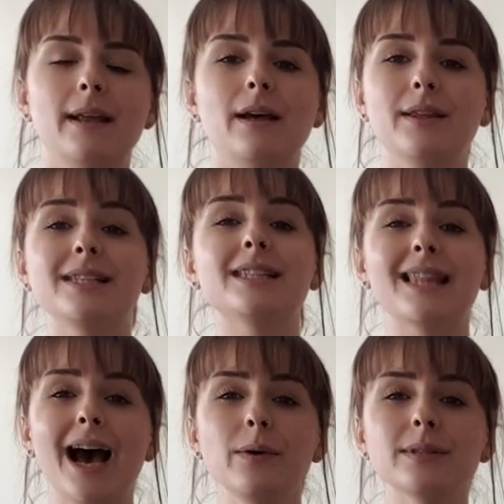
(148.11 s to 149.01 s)
Now this is
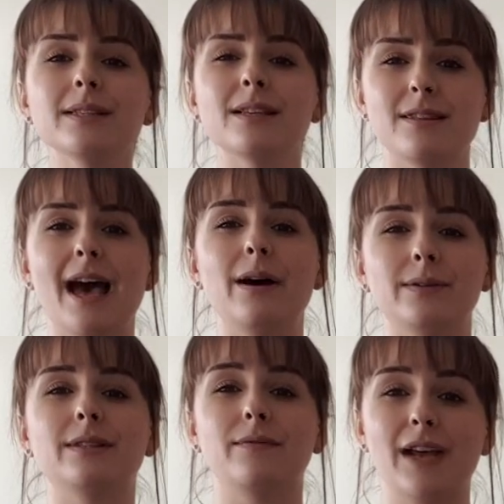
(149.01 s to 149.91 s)
thousands and
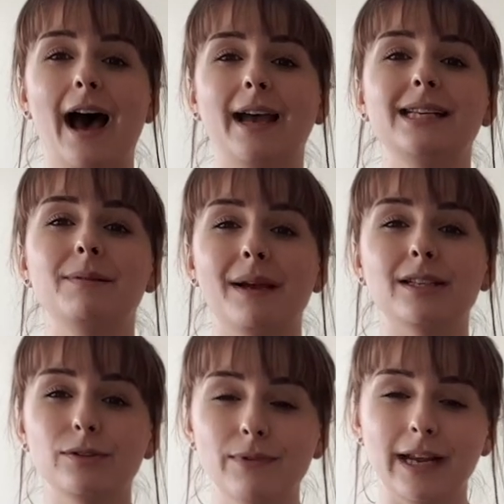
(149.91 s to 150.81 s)
thousands of tiny
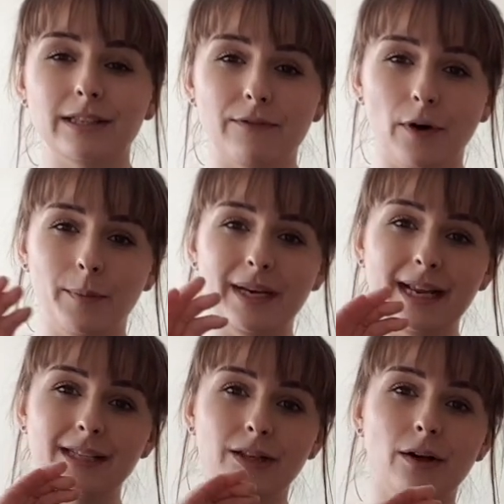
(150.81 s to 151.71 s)
metal rings that have all been
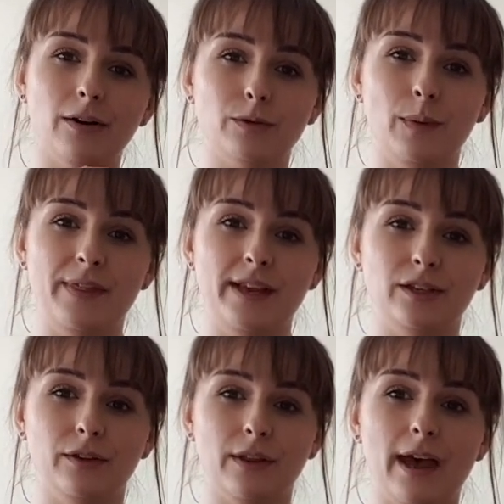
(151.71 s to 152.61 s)
interlocked with
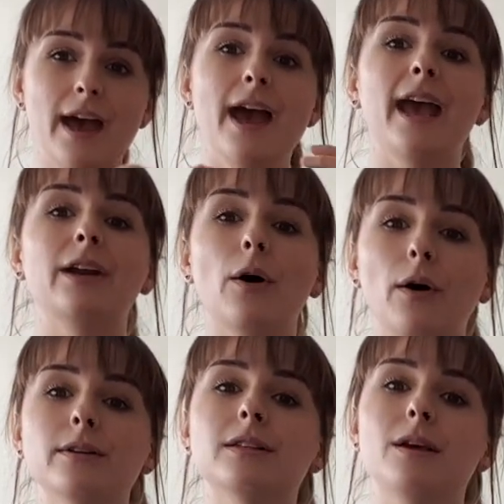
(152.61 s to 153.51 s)
each other in
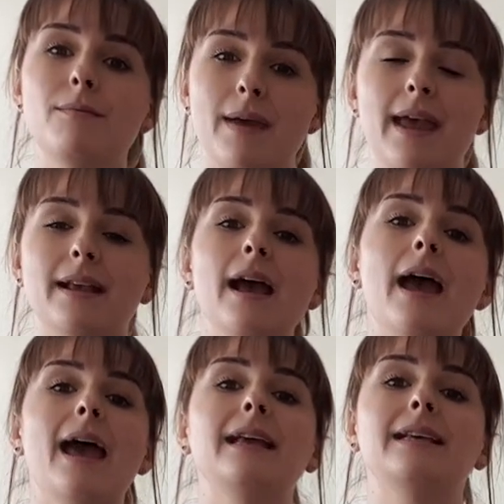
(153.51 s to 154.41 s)
order to make
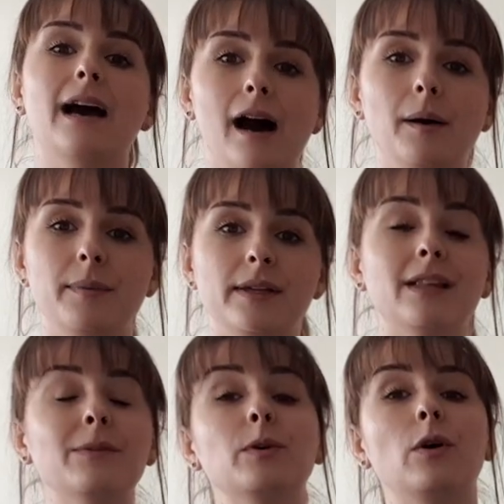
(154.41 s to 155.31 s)
a
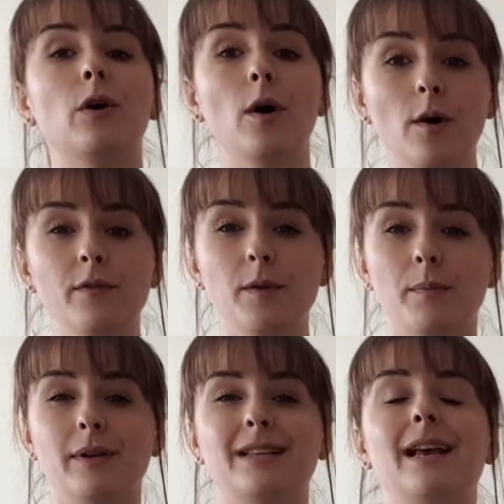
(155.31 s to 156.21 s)
garment that will go over the
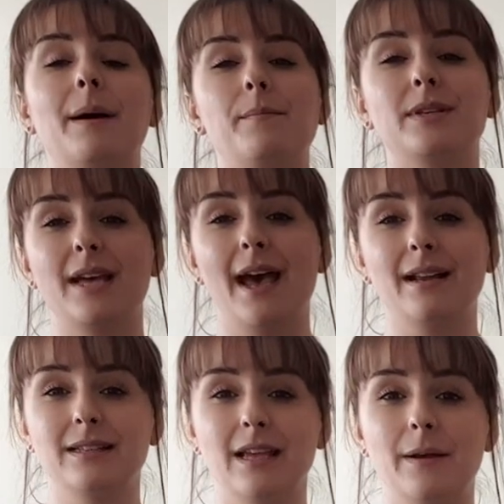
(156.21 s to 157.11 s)
body and
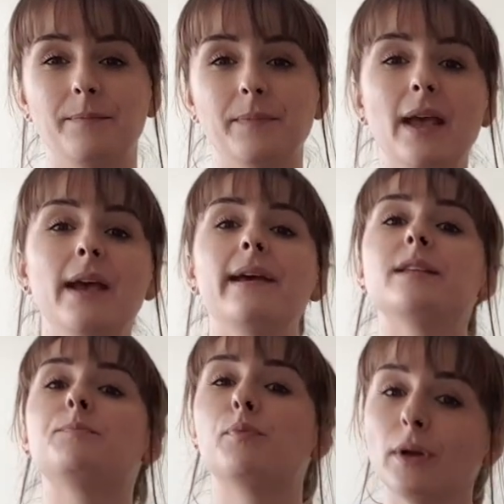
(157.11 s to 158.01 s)
protect it.
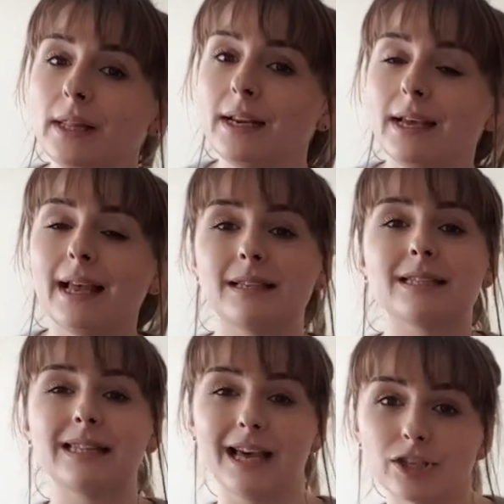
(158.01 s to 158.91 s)
It's brilliant
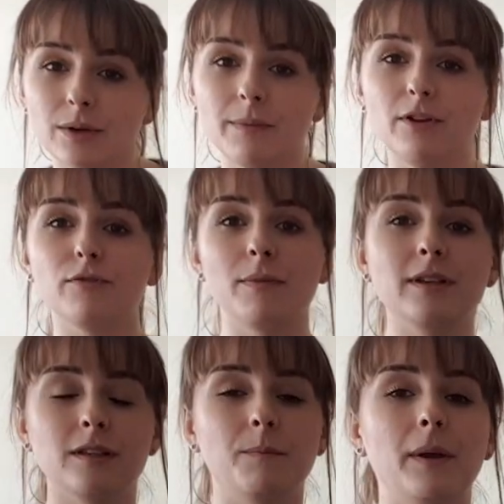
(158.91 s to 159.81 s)
against slashing
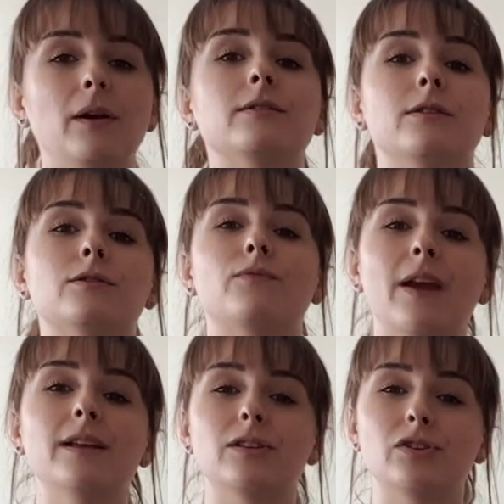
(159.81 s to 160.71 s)
movements because those
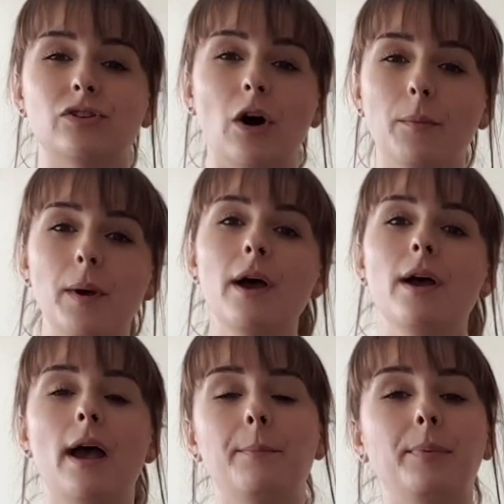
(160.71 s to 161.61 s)
rings stop
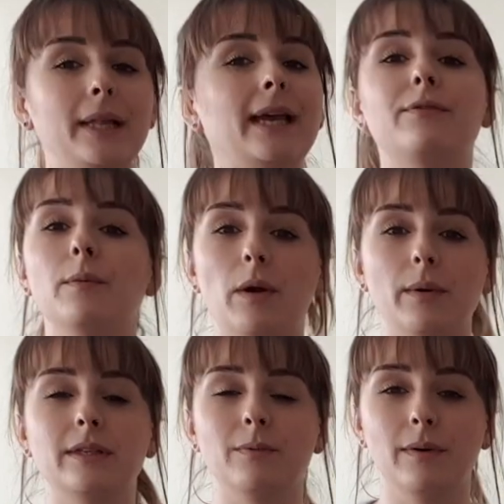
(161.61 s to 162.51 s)
a blade from
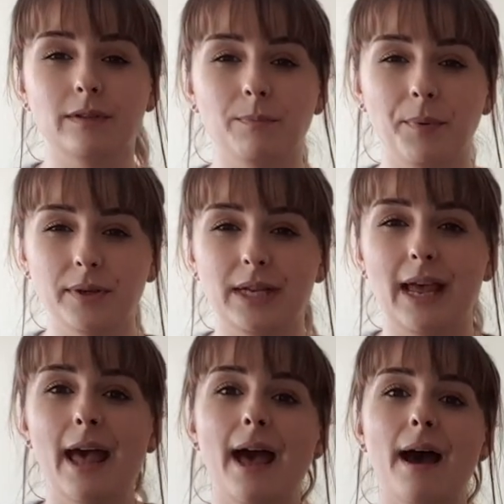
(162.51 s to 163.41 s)
going towards the
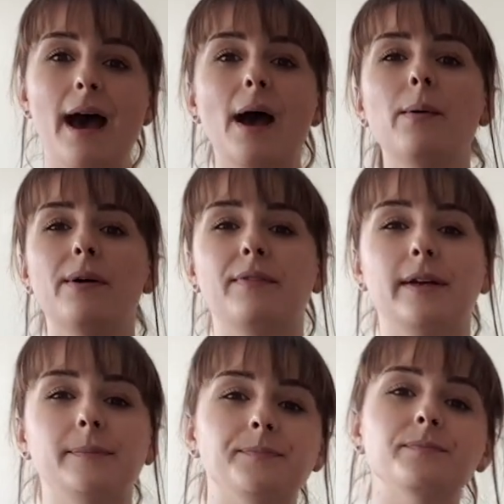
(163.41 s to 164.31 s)
body.
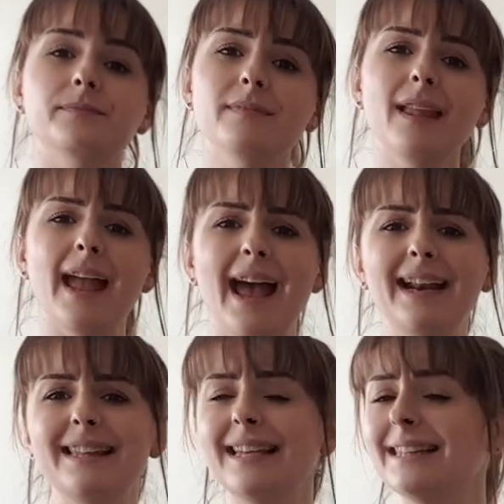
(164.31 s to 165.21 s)
However,
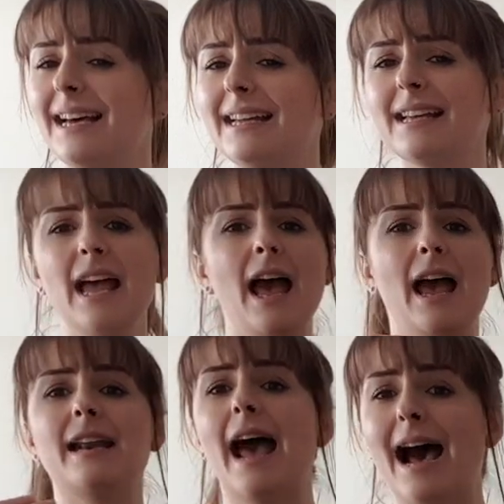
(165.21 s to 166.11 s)
anything like
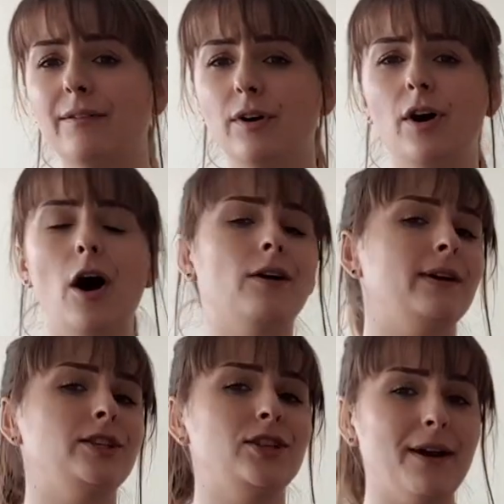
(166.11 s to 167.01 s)
an arrow
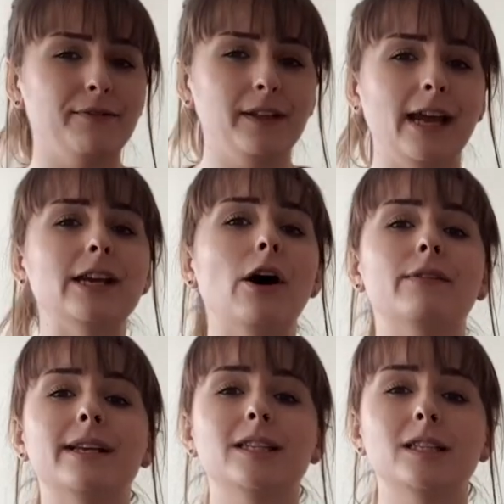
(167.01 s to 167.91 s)
or a javelin
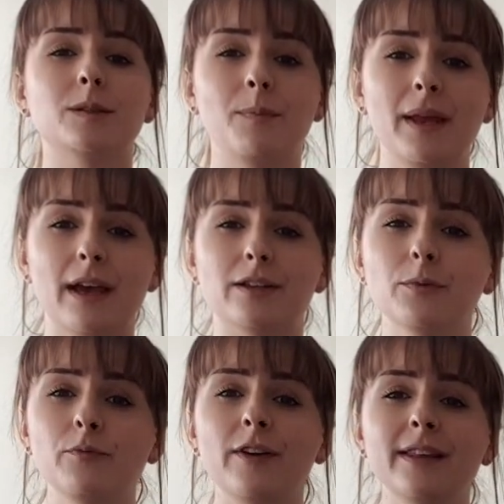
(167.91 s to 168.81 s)
or a spear,
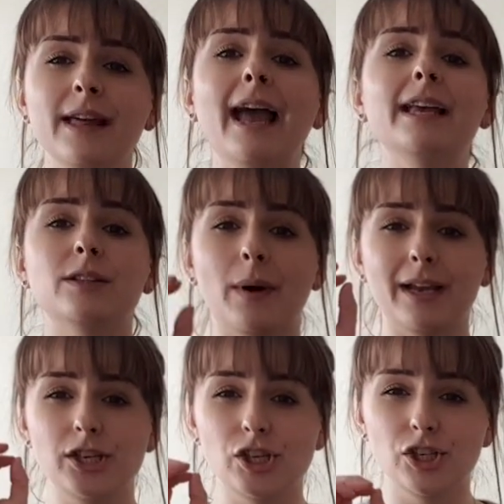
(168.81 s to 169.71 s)
something that is
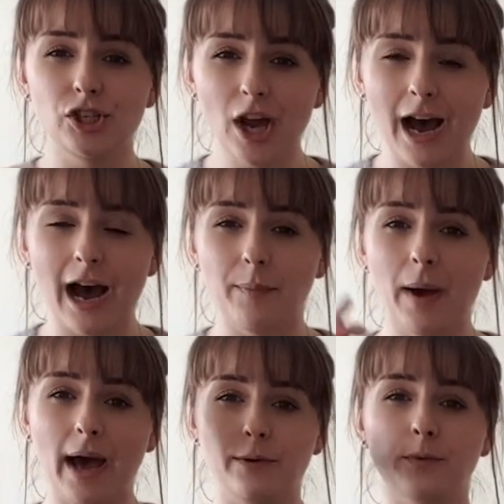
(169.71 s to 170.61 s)
quite
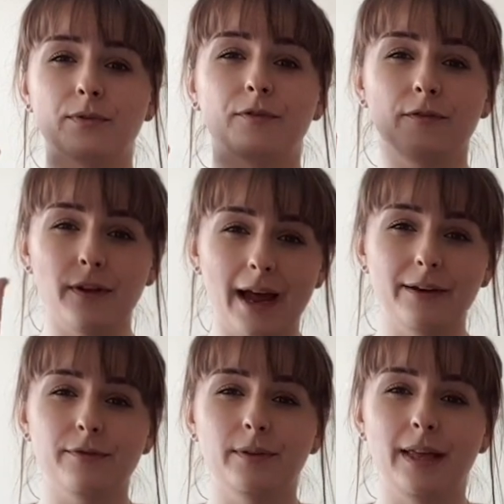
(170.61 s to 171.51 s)
sharp and would
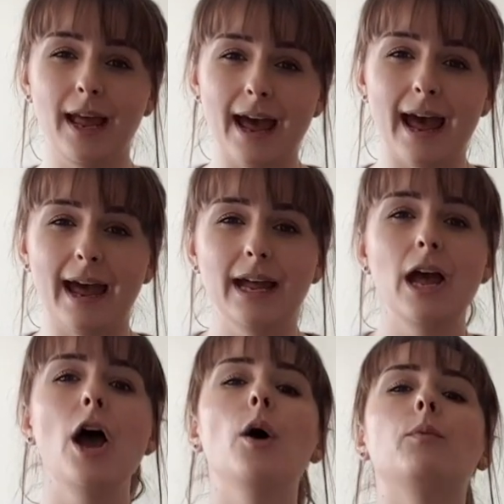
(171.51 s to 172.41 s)
fly through the air,
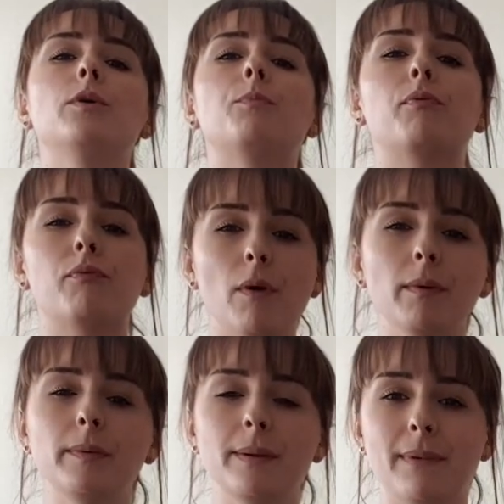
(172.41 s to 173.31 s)
would
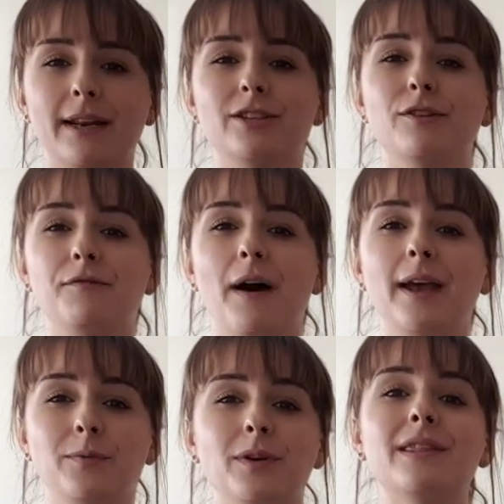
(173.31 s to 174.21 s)
probably manage to
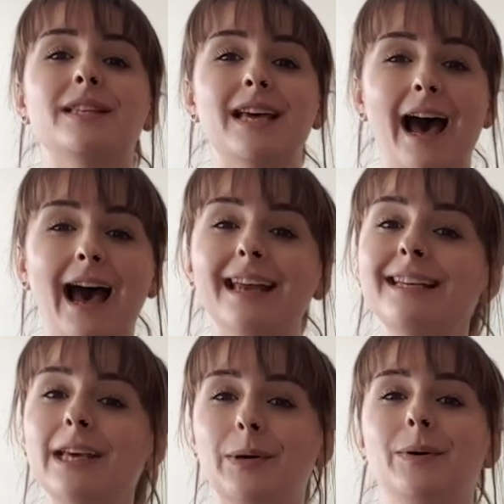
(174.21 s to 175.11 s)
find one of the
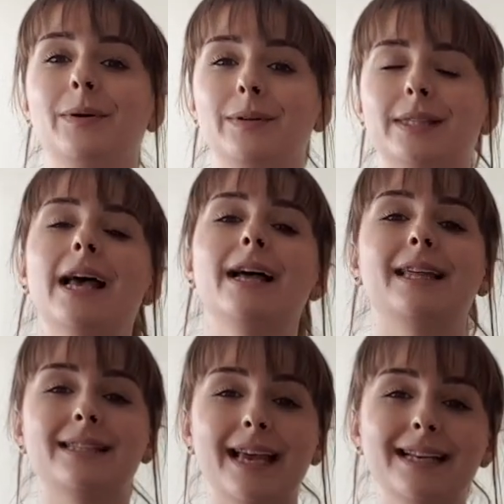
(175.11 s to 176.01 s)
tiny holes
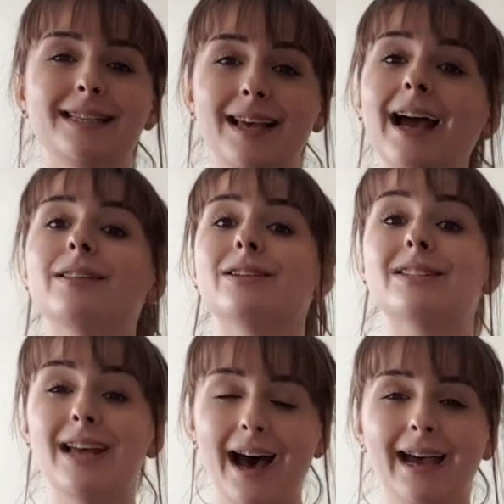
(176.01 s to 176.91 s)
that's inside
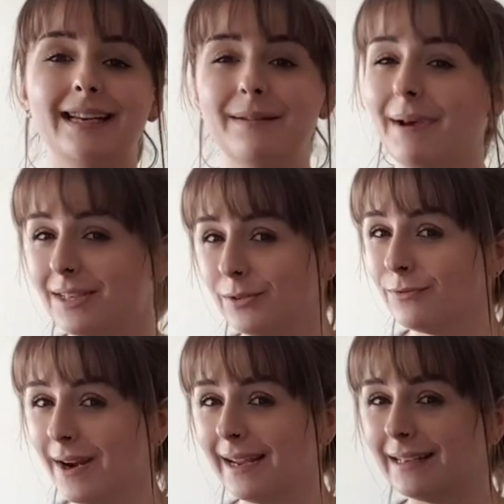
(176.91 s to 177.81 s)
those tiny
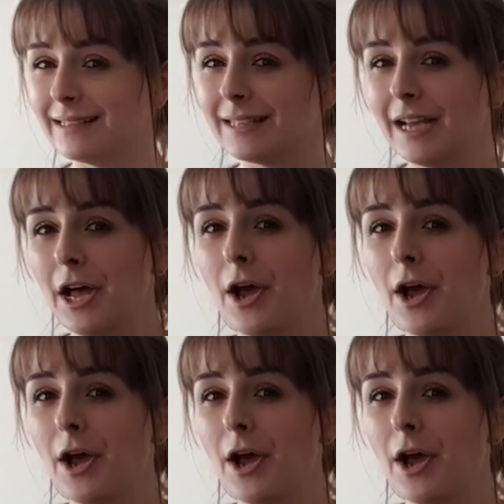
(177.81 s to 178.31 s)
metal rings.